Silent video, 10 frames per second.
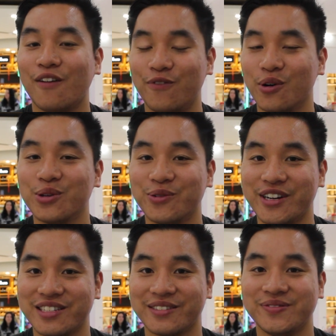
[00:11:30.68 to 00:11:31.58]
For good
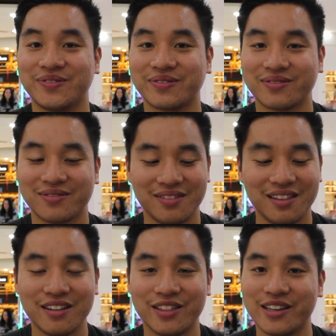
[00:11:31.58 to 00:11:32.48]
reason.
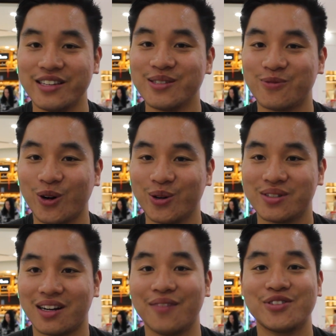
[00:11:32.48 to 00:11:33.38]
These
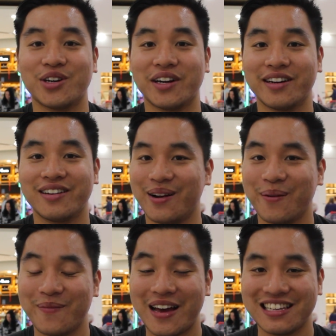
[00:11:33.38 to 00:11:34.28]
rolls that I've tried, they're
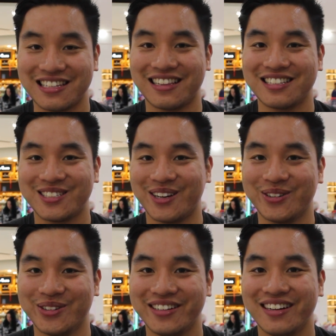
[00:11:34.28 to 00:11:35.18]
amazing, they're so
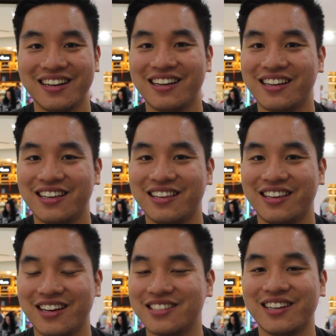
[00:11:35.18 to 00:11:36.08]
good.
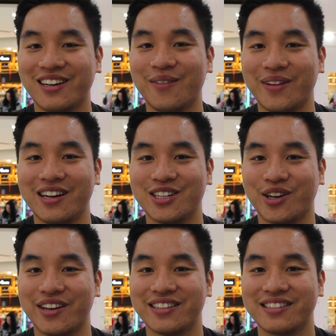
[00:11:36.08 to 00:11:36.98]
You guys need to come out and
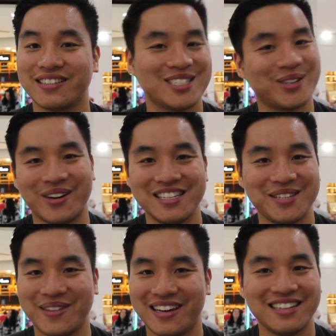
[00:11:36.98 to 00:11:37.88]
try this. It's
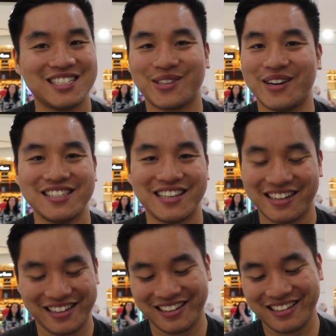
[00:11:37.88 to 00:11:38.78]
crazy, man, it's crazy
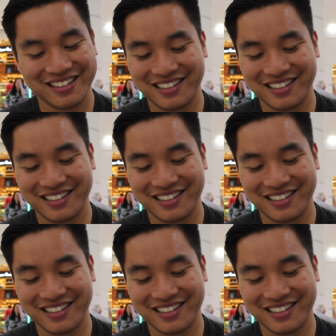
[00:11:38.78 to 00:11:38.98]
out here.